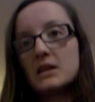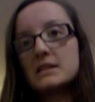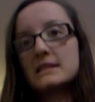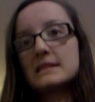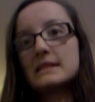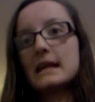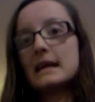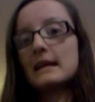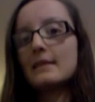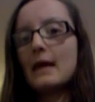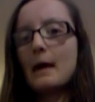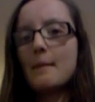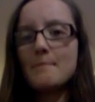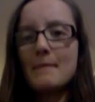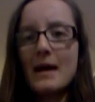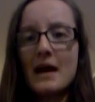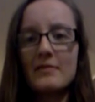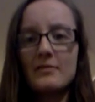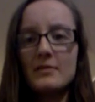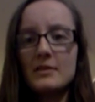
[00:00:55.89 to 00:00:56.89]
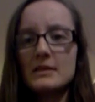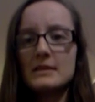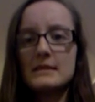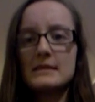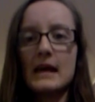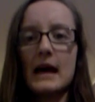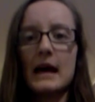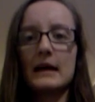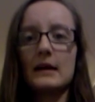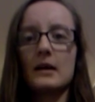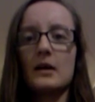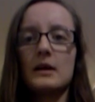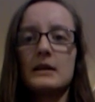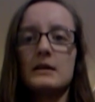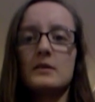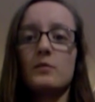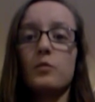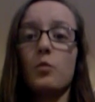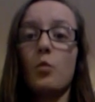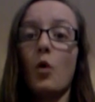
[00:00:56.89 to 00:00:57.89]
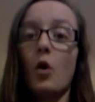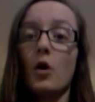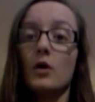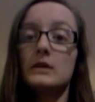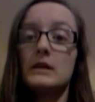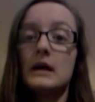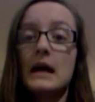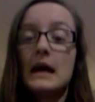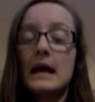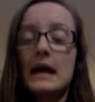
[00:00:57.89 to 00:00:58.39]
seeing their methods and kind of what